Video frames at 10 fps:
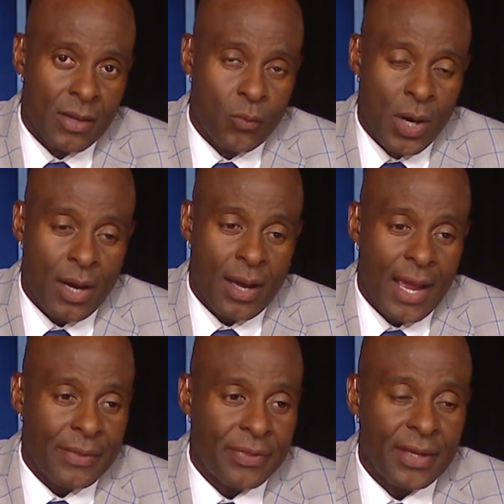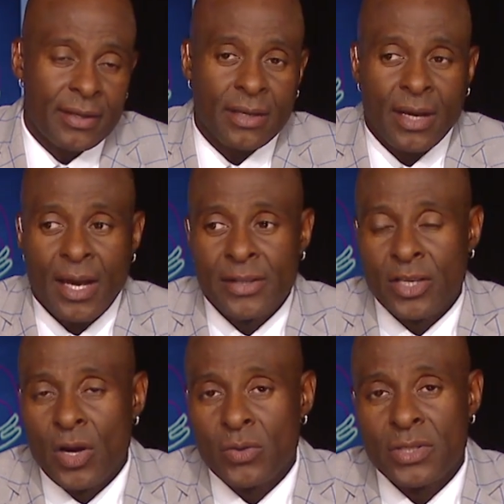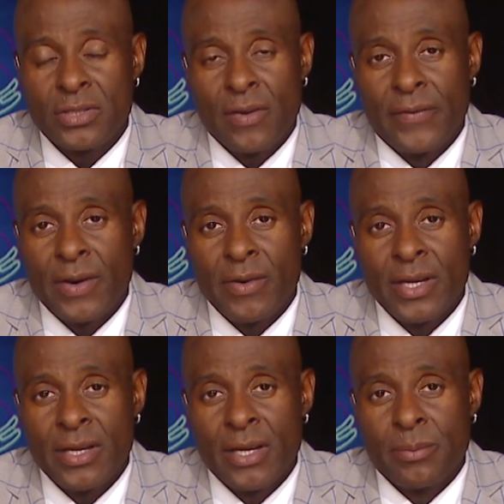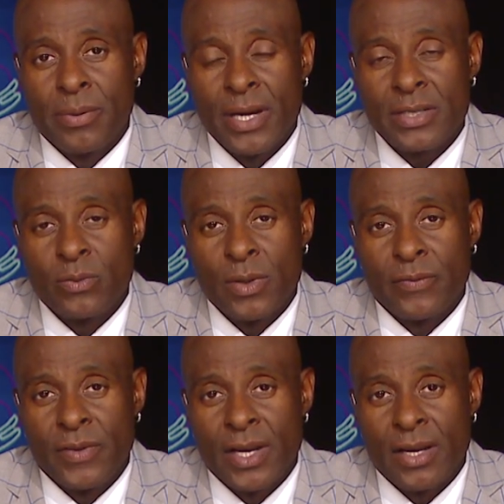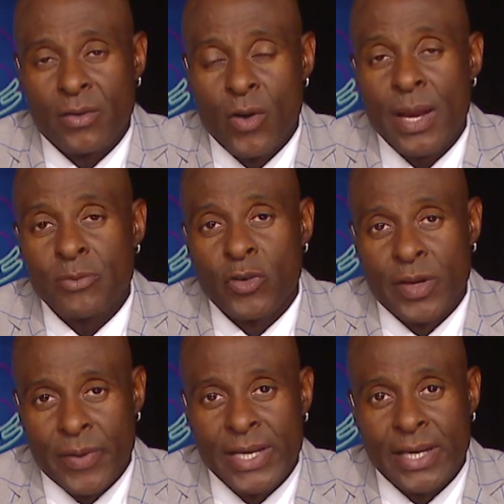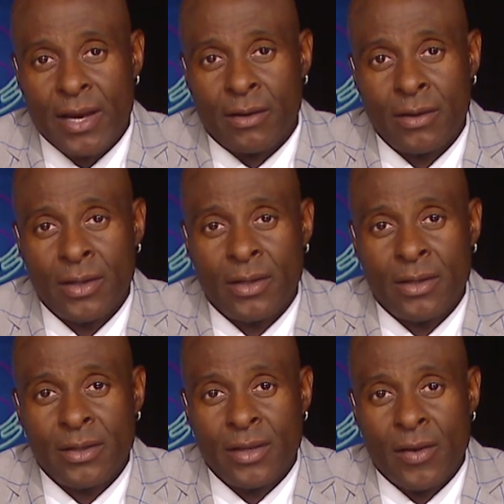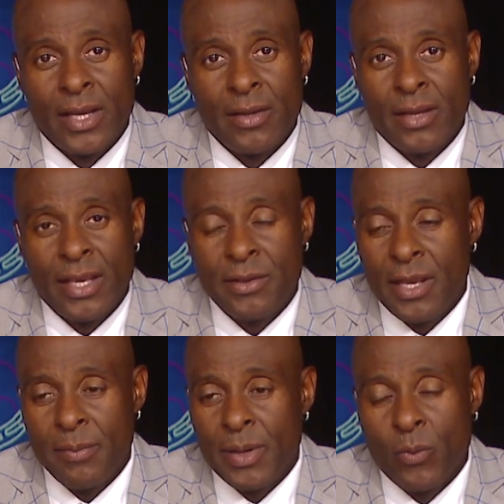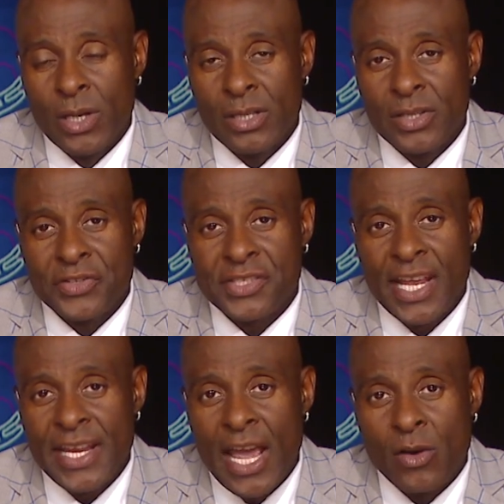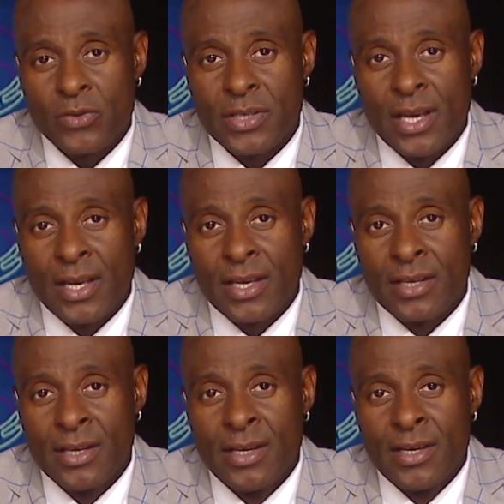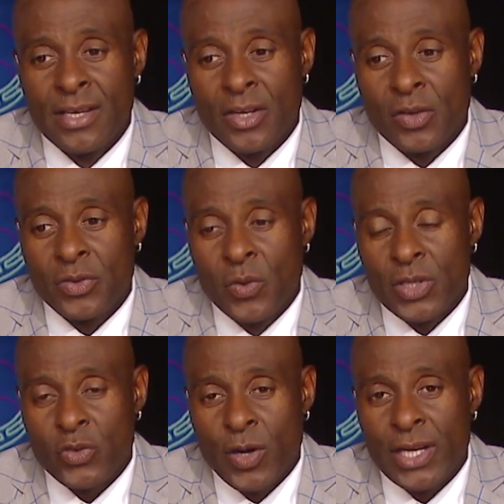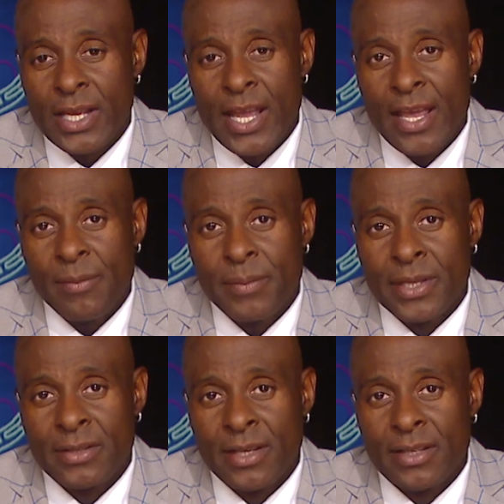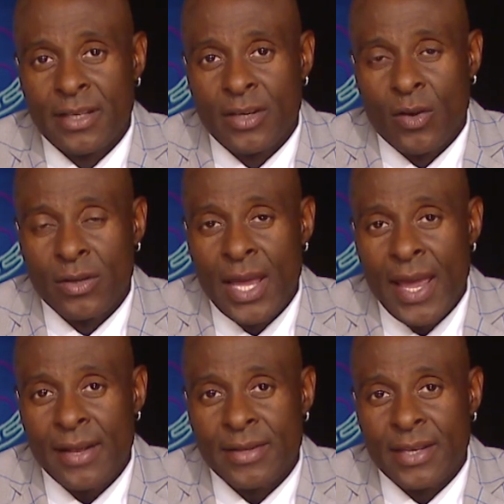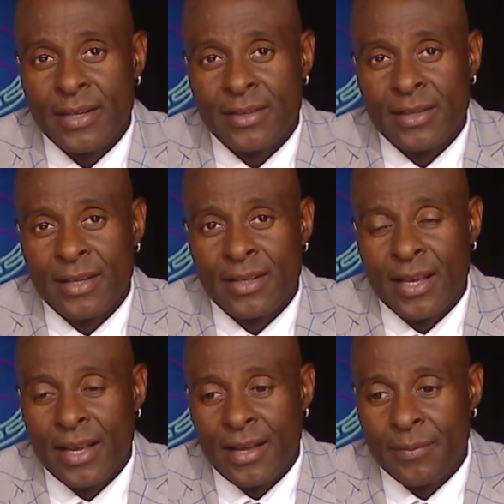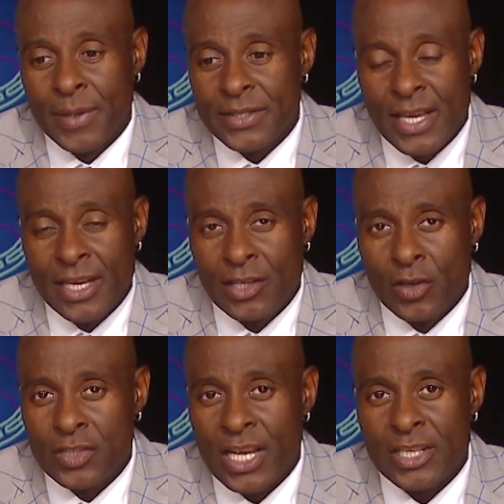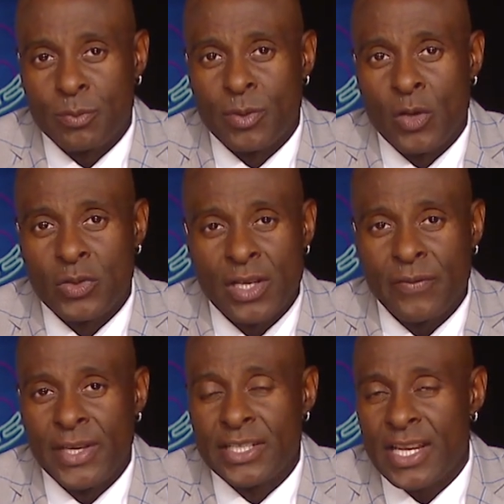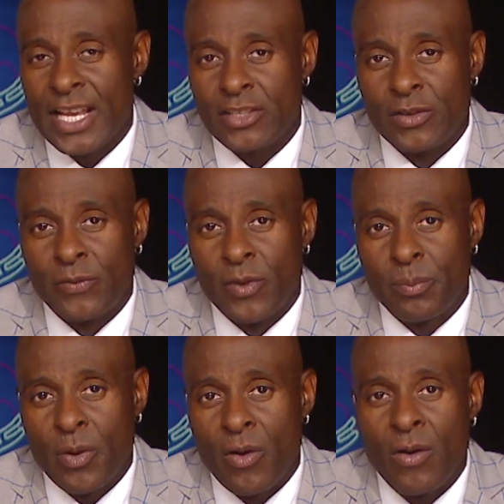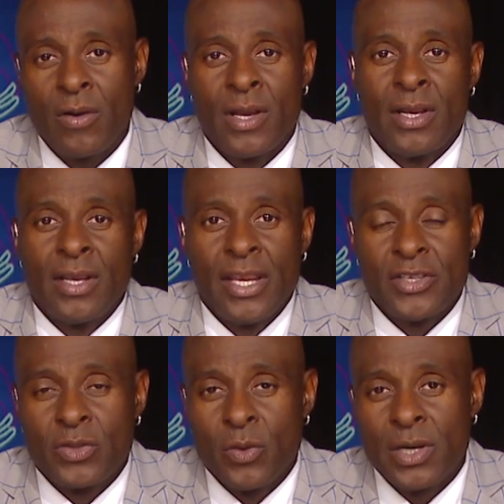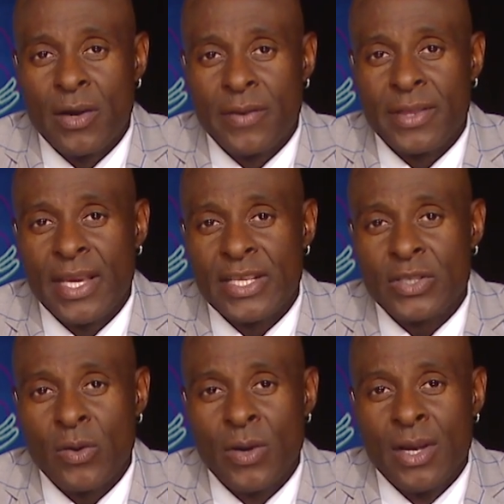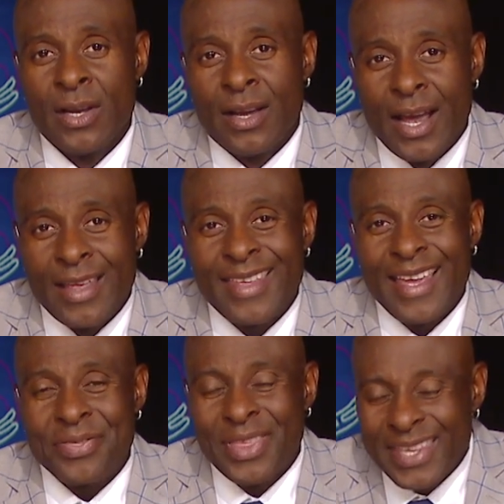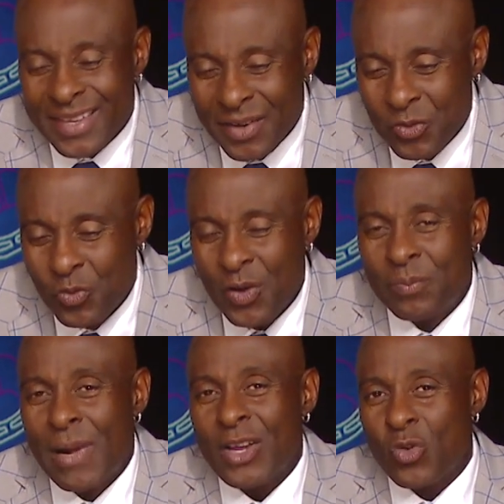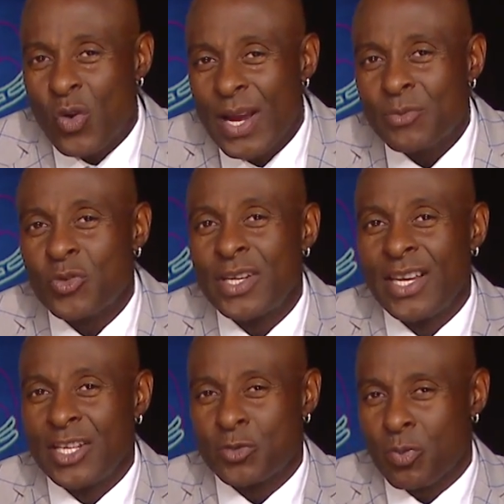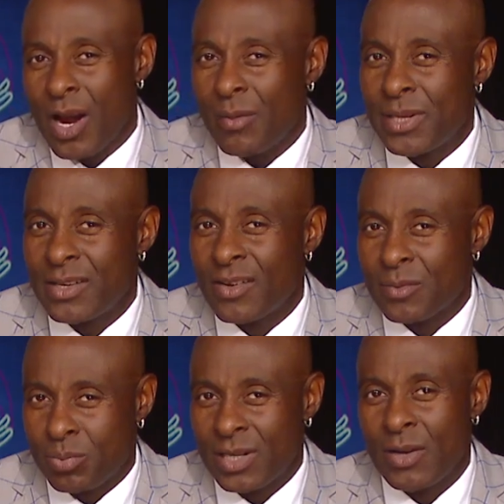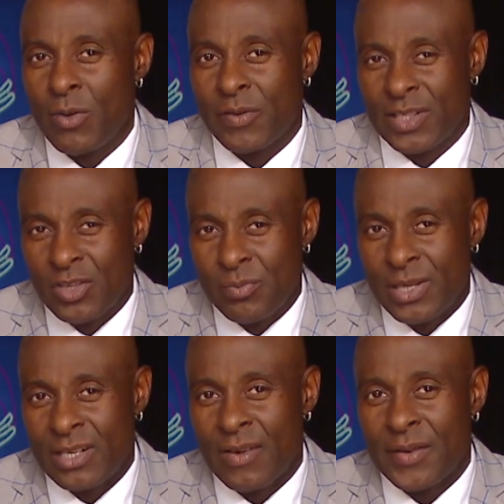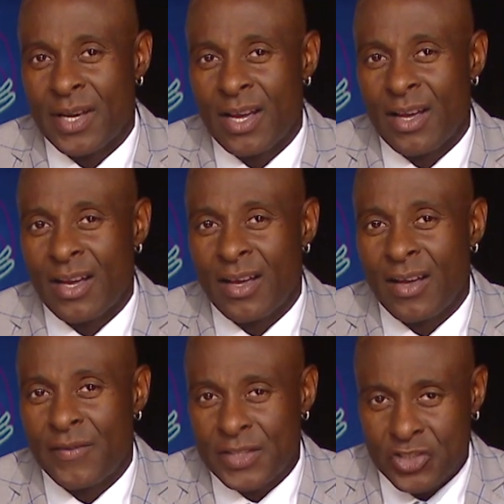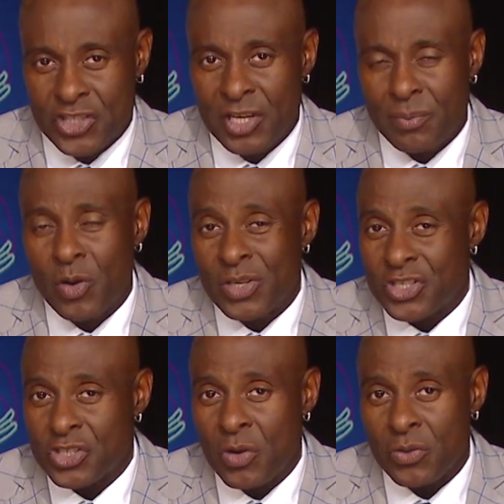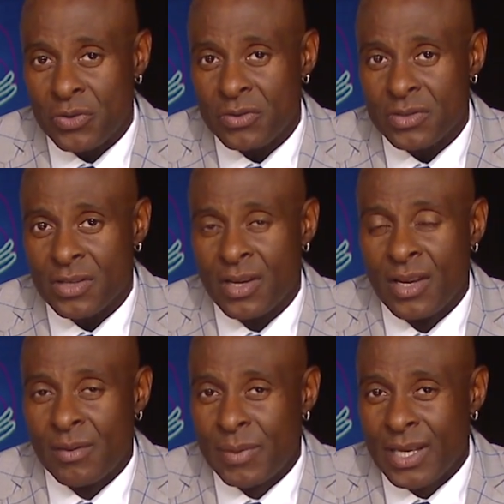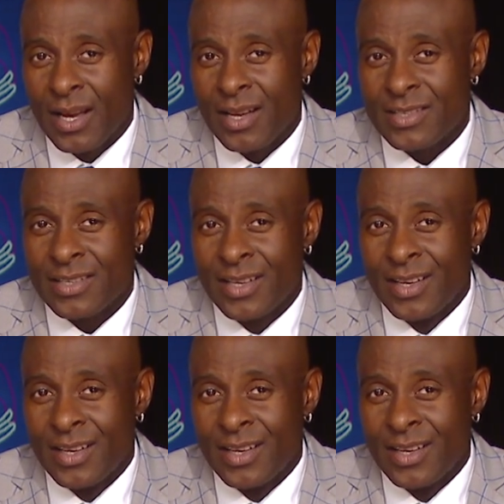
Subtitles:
Well, I think the coaches are very impressed with Crabtree right now. He been one of the standouts, doing training camp and all that. And they say he looks explosive. He's catching the football. He's doing everything. So I think with Michael Crabtree, he's probably going to play with a little bit of a chip on his shoulders because